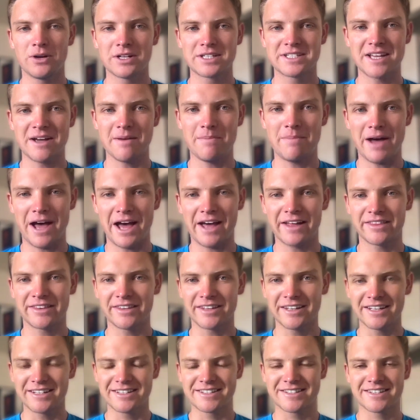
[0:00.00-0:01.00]
What's up,
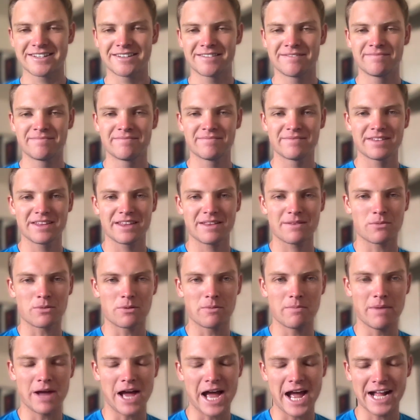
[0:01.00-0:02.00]
athletes?
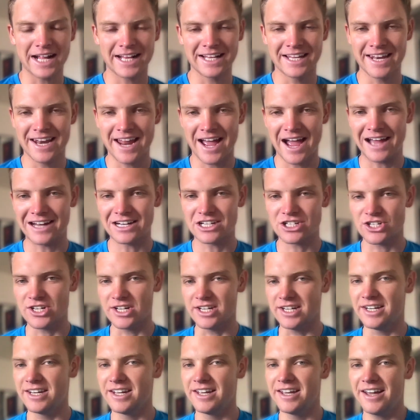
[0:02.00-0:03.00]
We're back in
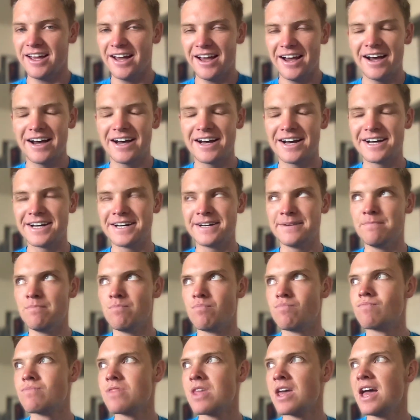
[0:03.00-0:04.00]
action.
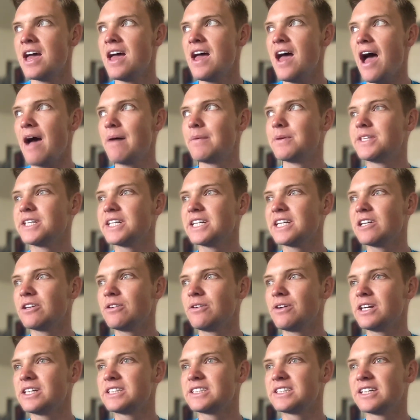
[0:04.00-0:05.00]
I've been thinking
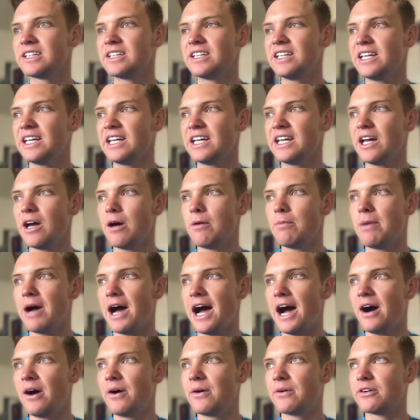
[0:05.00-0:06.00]
recently
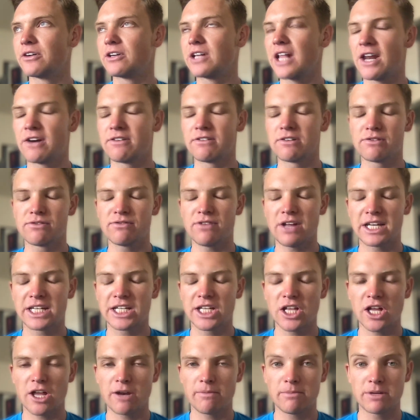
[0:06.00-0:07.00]
about, or kind of
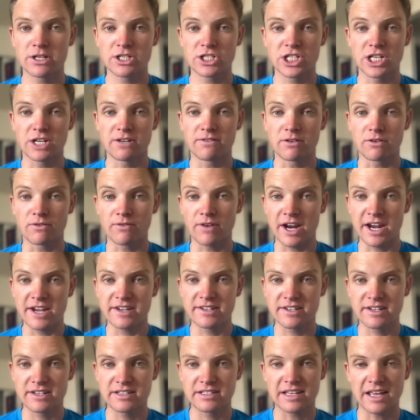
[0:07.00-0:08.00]
reflecting on a bunch of different
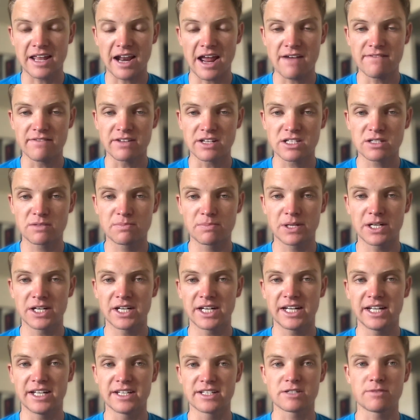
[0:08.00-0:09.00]
races that I've
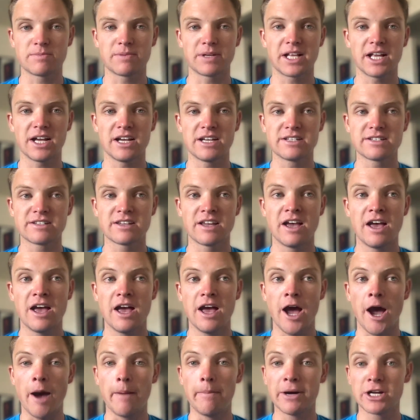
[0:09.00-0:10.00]
experienced because
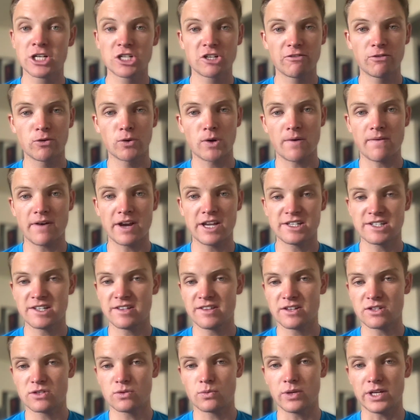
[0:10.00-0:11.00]
a bunch of you are
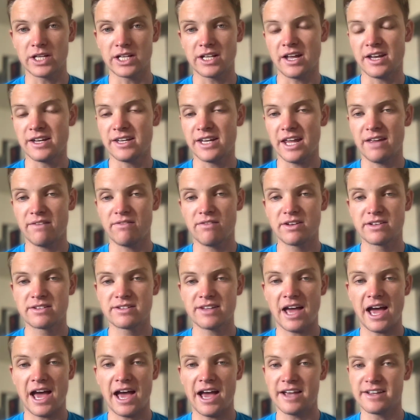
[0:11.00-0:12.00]
racing this weekend. David
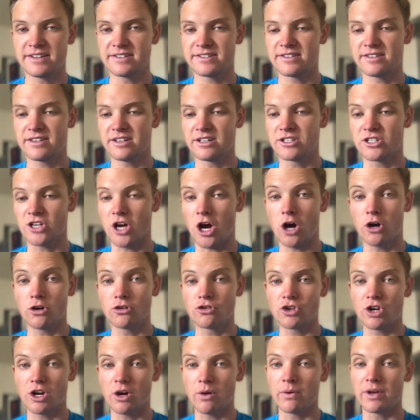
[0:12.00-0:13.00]
has the Tahoe
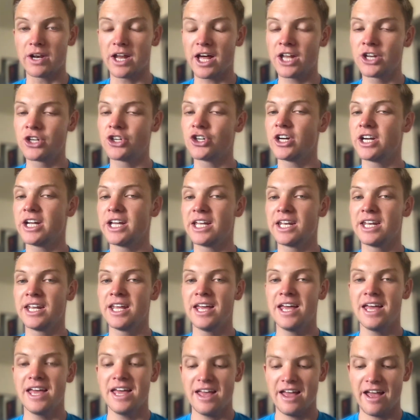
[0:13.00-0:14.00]
Trail 100,
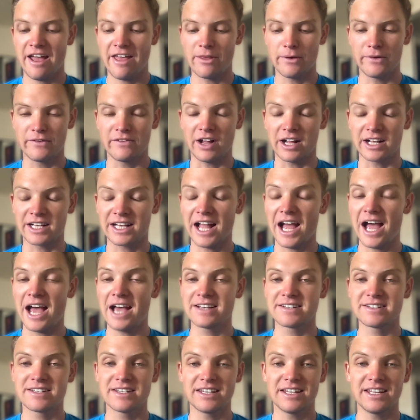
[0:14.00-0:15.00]
and then we've got
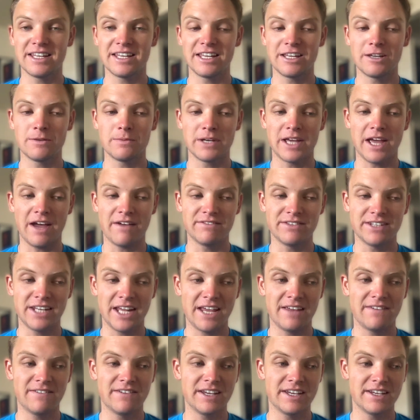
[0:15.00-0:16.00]
Cassidy, we have
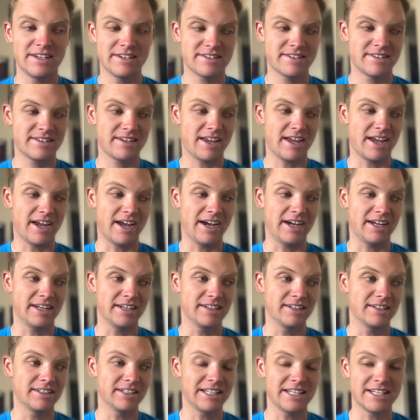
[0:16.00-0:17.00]
Davis,
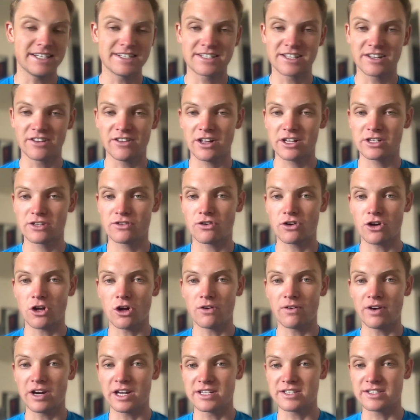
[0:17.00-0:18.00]
and Easton Lunsford
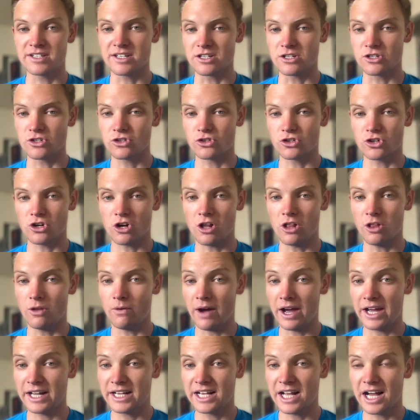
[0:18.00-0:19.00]
all racing the Soldier
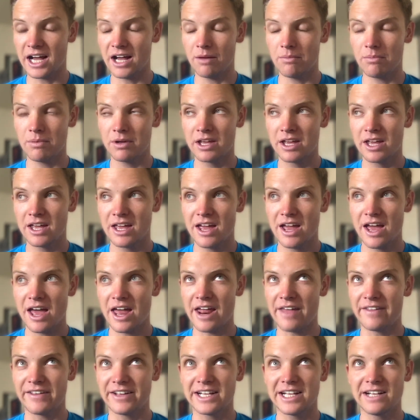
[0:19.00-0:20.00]
Hollow Cup,
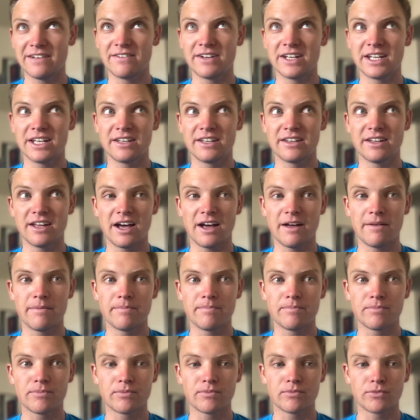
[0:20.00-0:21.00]
and I think
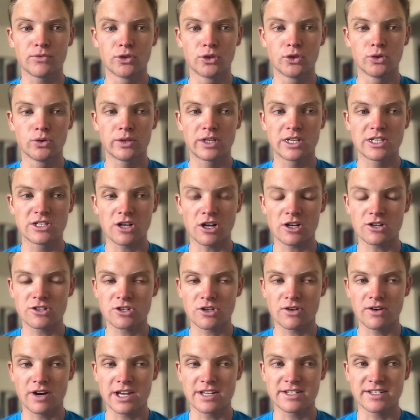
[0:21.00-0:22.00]
even Luke is
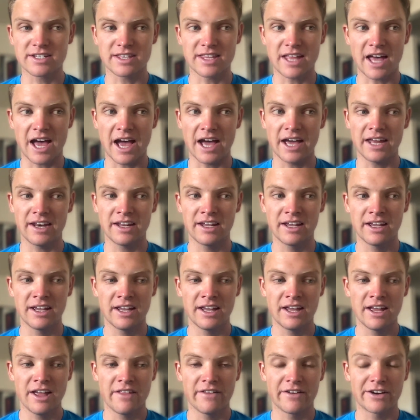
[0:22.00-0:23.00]
also racing that.
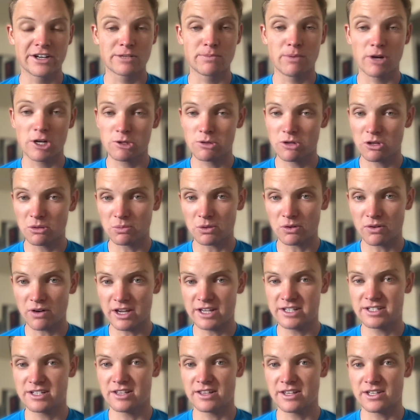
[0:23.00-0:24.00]
There's a bunch of people
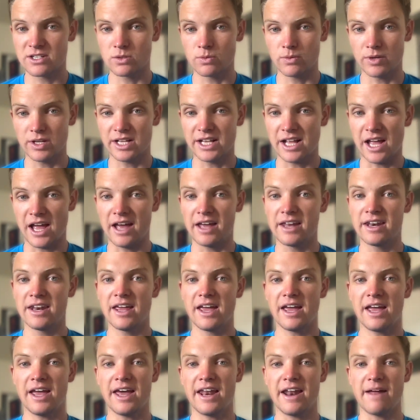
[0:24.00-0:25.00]
racing this weekend,
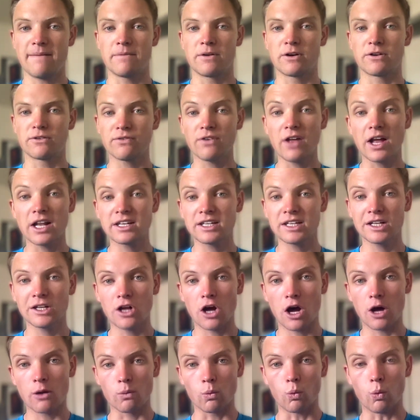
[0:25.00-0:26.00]
and I've been reflecting
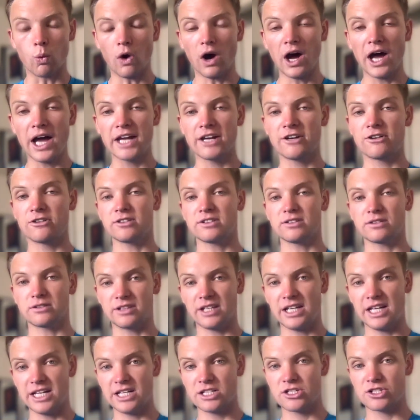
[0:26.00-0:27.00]
on what
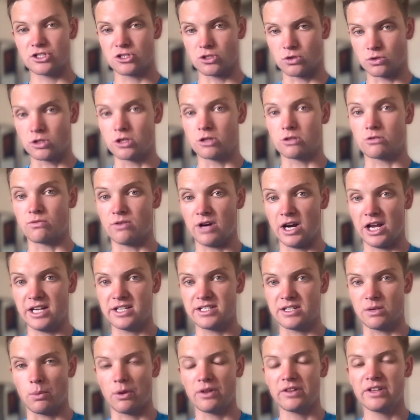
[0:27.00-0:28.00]
leads to good
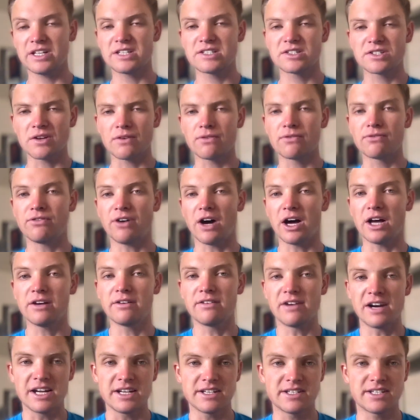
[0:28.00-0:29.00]
racing, what leads to fun
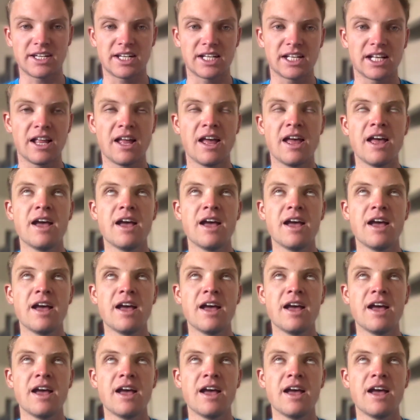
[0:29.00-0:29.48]
racing.